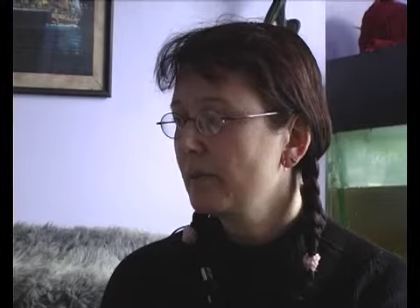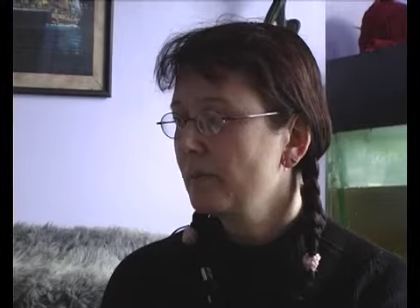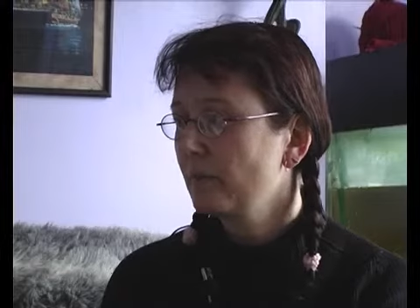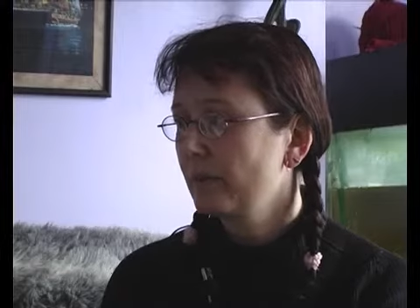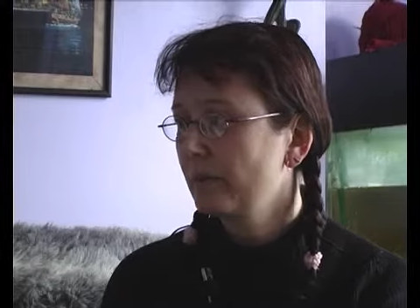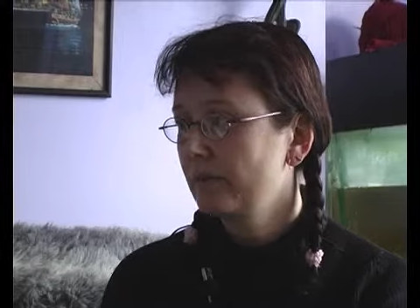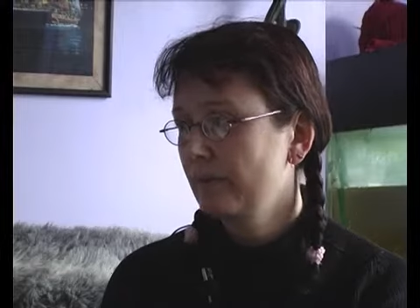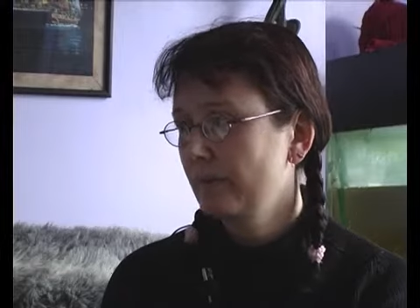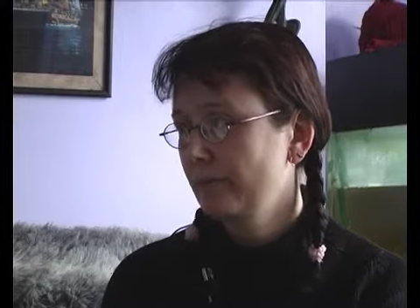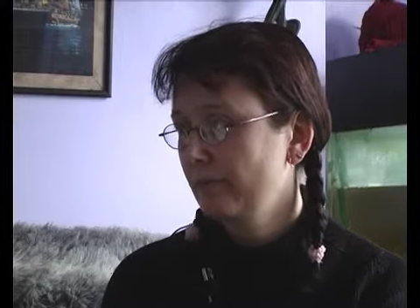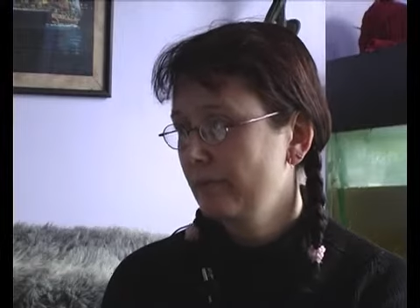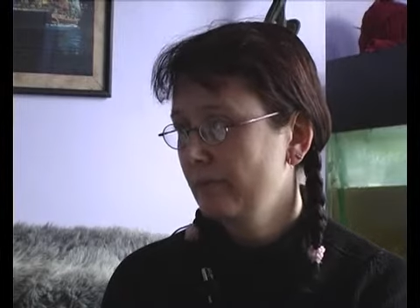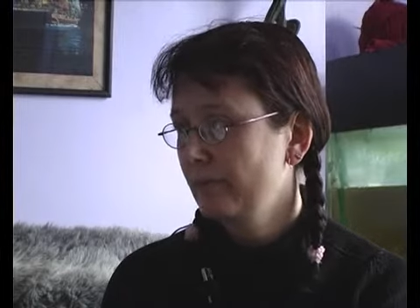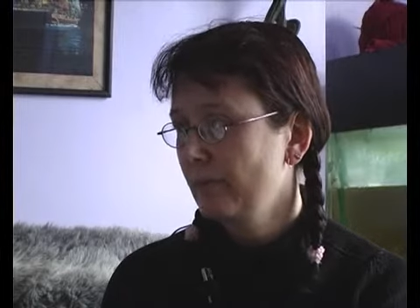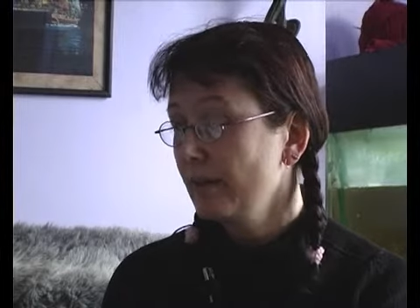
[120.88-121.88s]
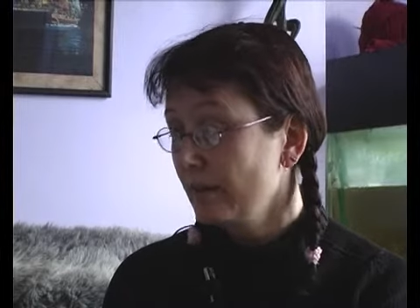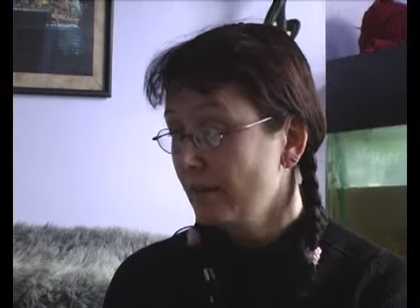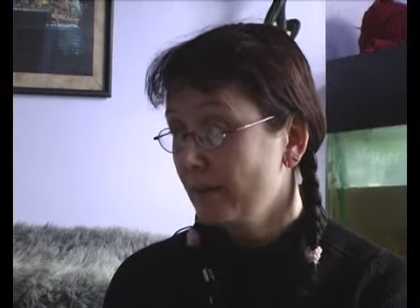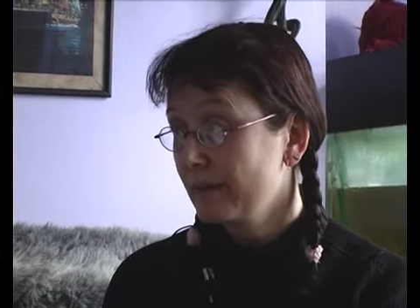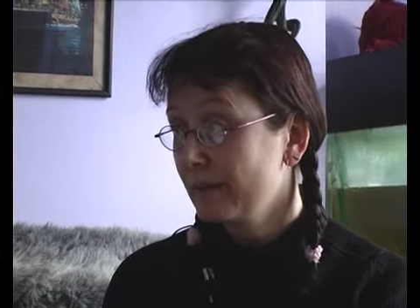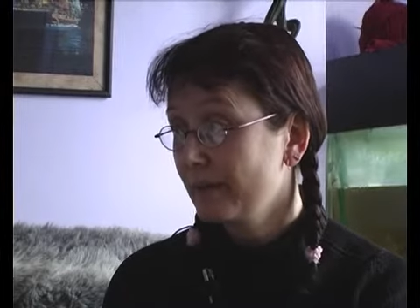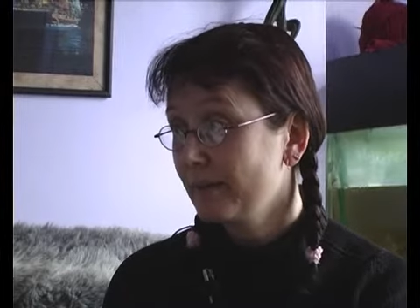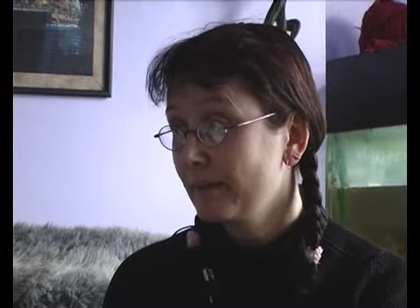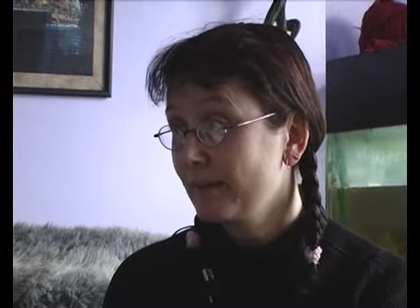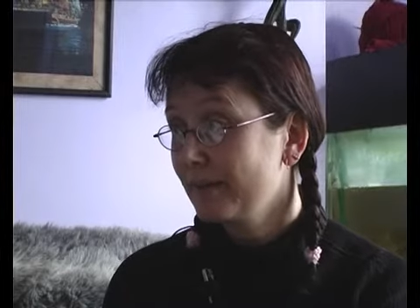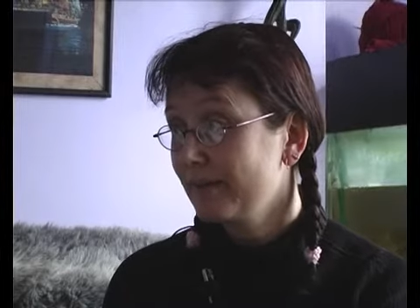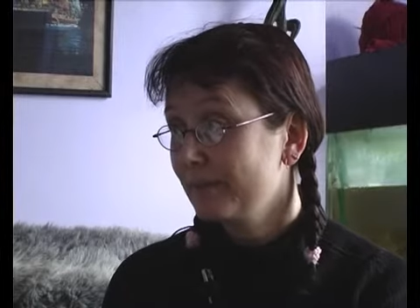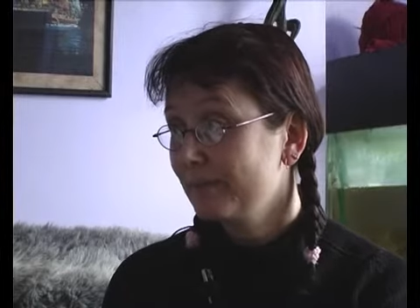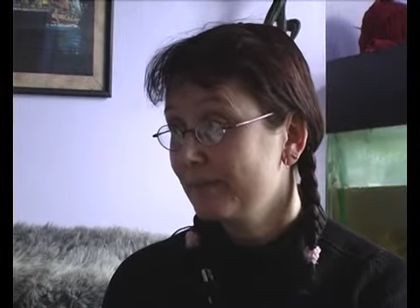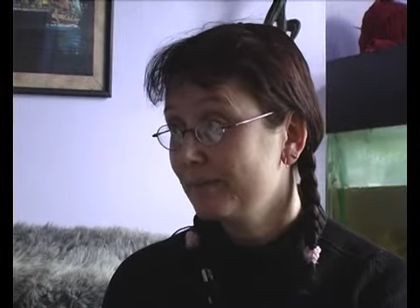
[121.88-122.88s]
to spoil them. I know I do.
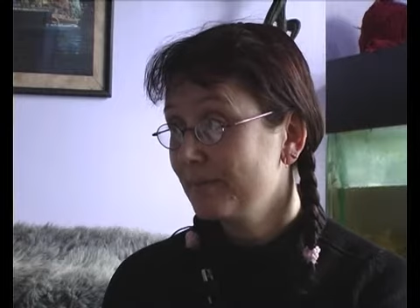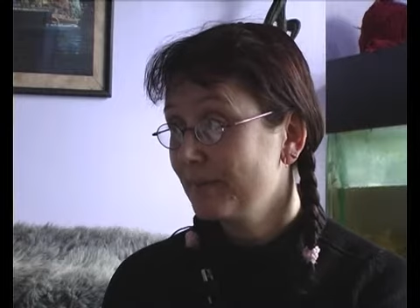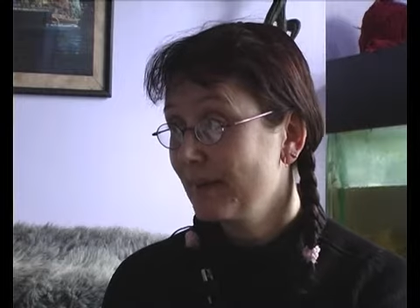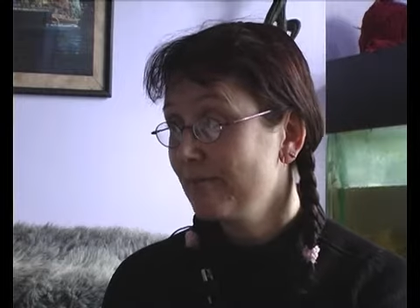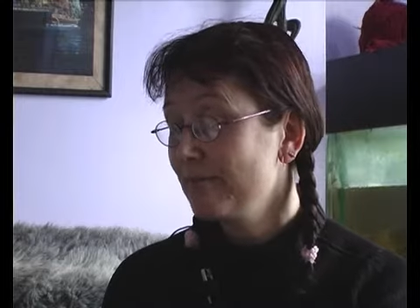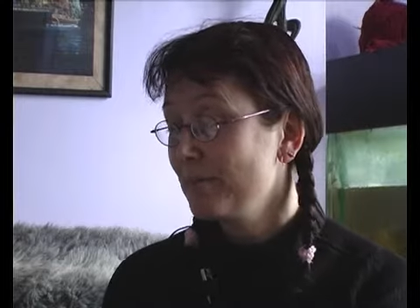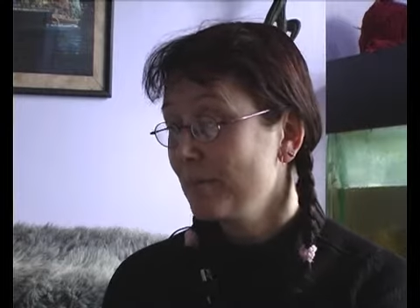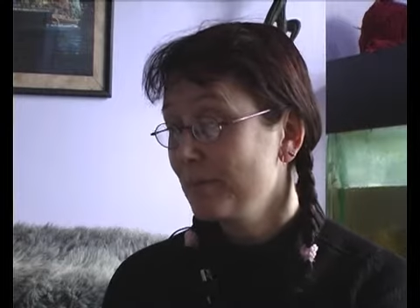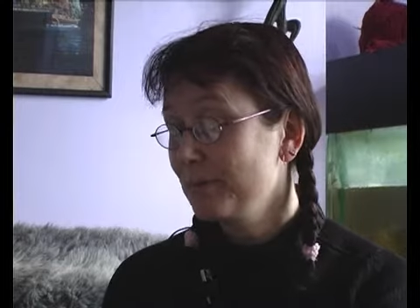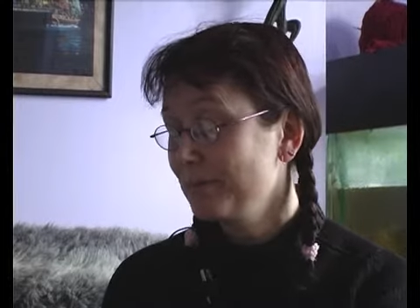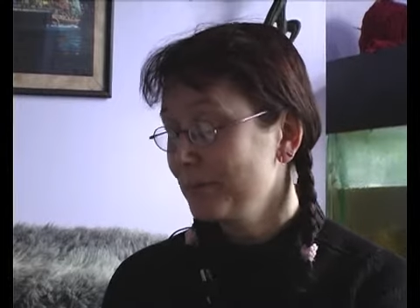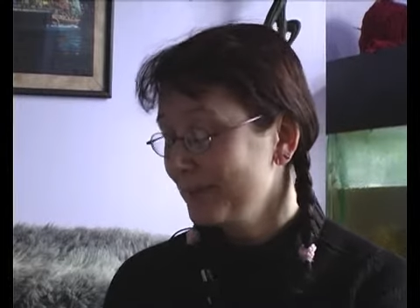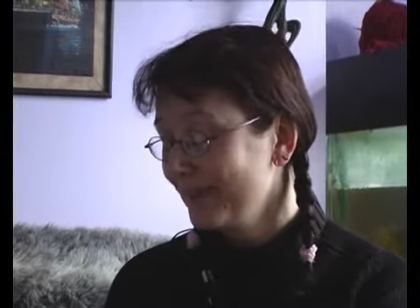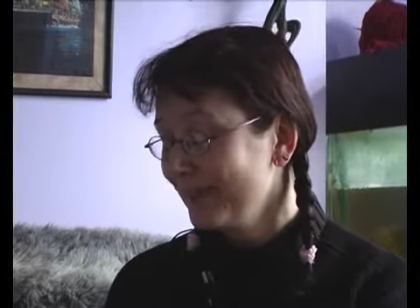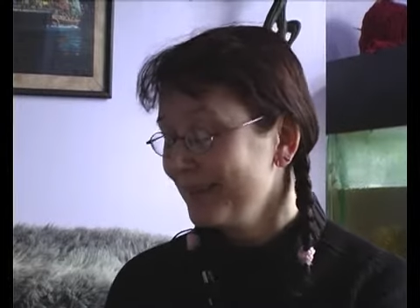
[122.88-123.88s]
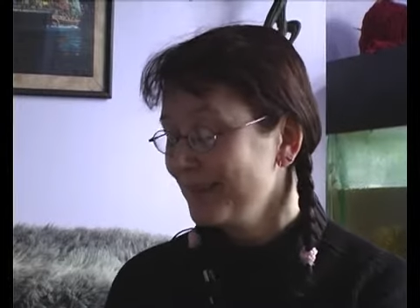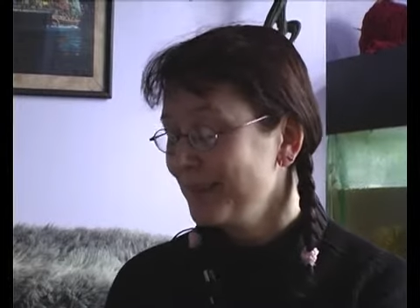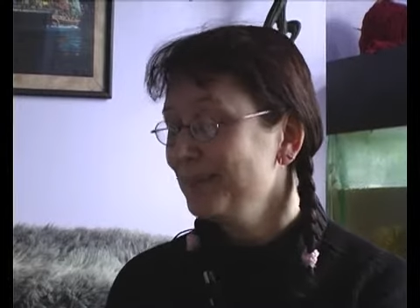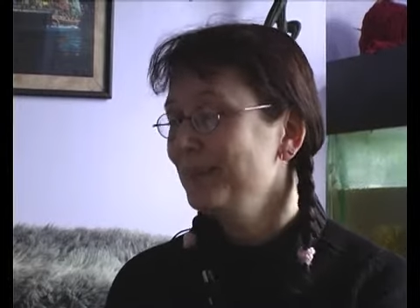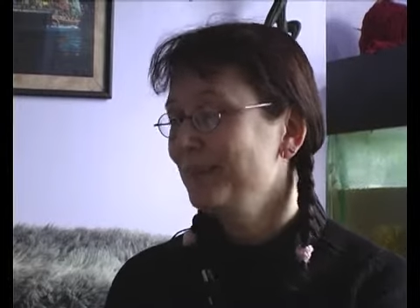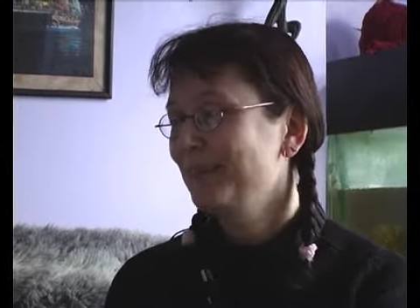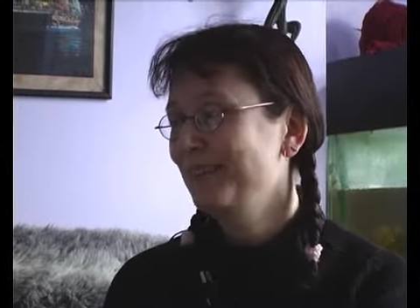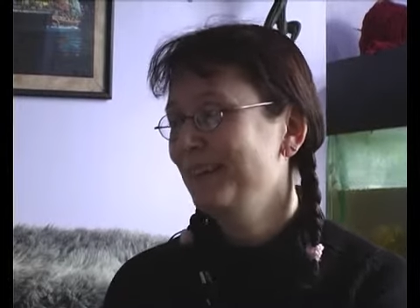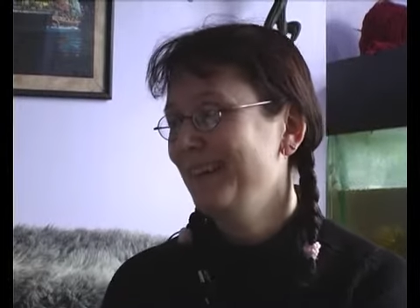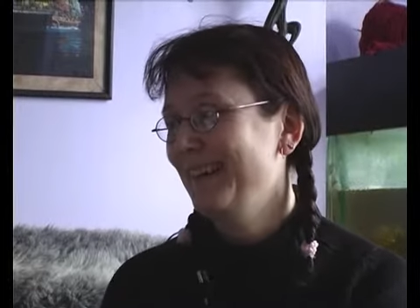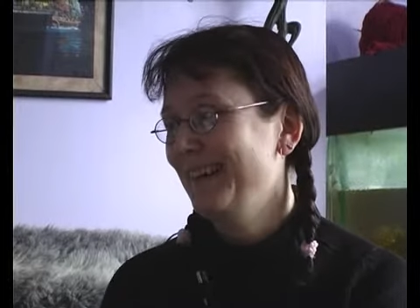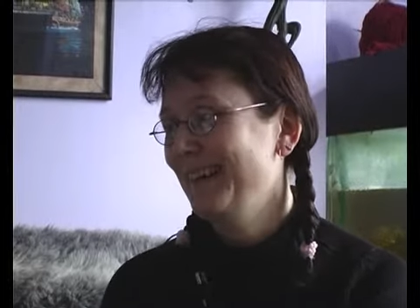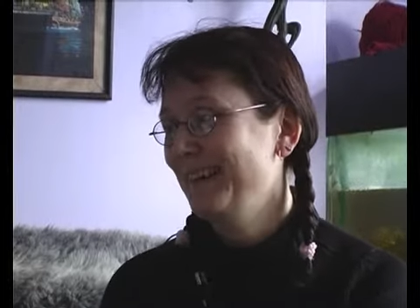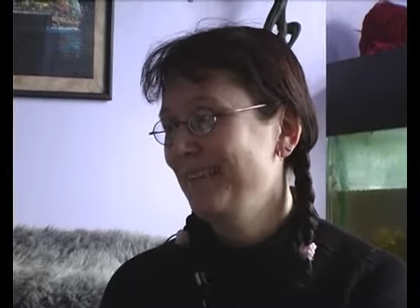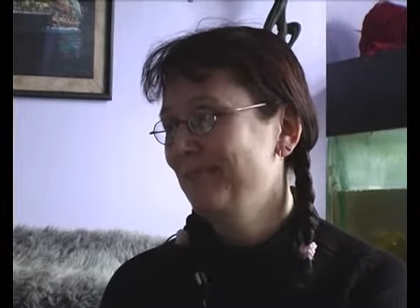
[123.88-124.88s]
Everybody will tell you that
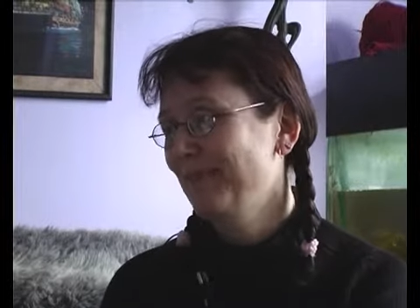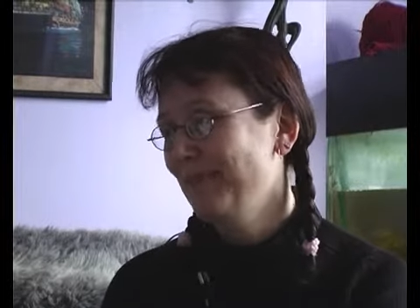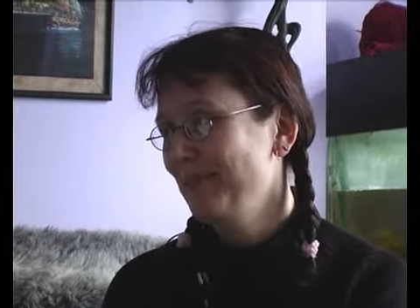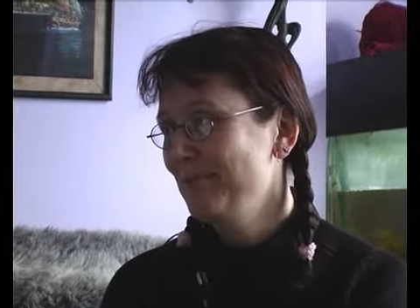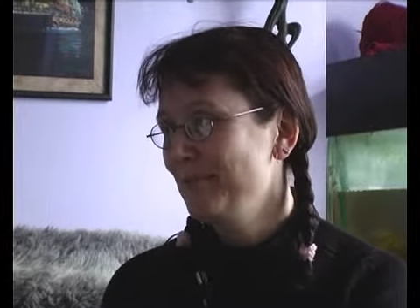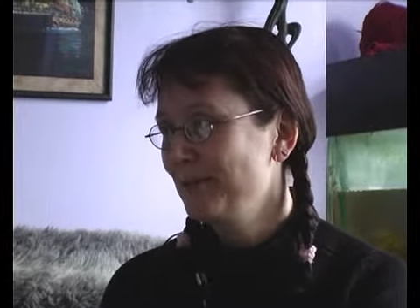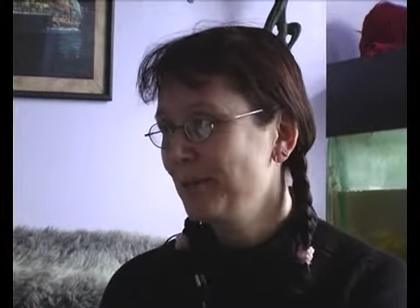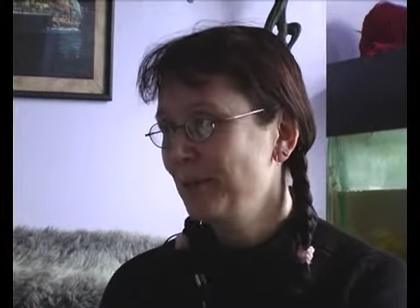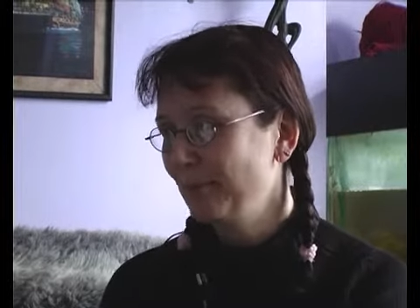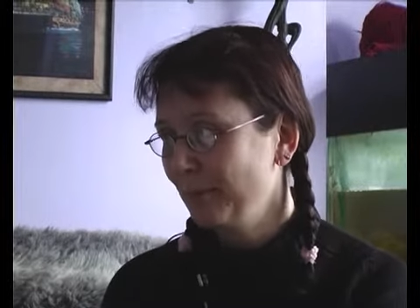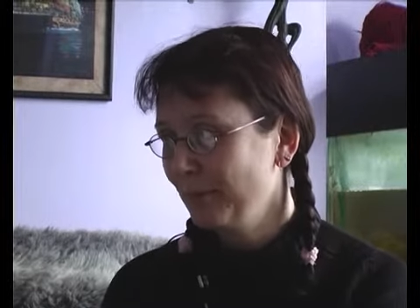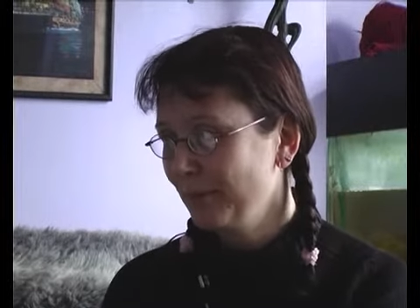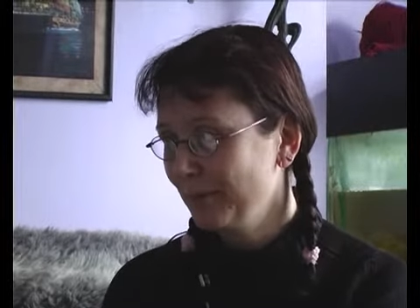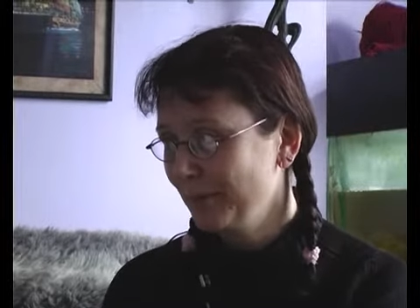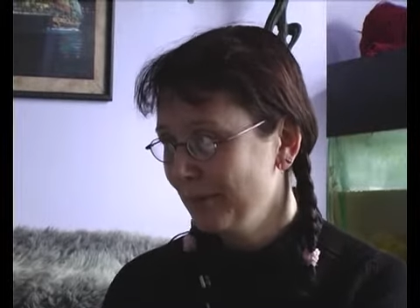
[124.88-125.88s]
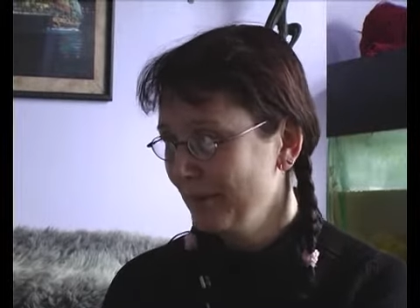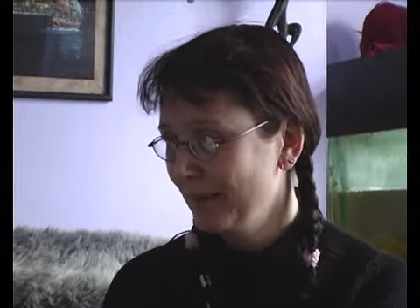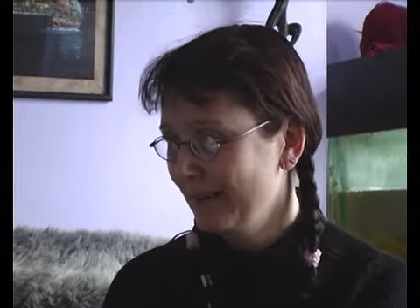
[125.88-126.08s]
I very much spoil them,